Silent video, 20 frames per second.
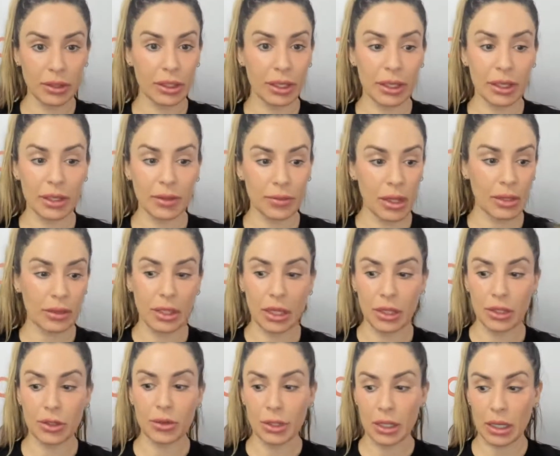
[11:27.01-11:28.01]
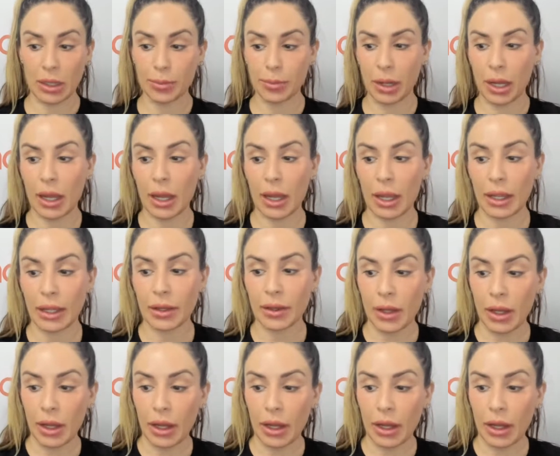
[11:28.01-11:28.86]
it, and then you can buy,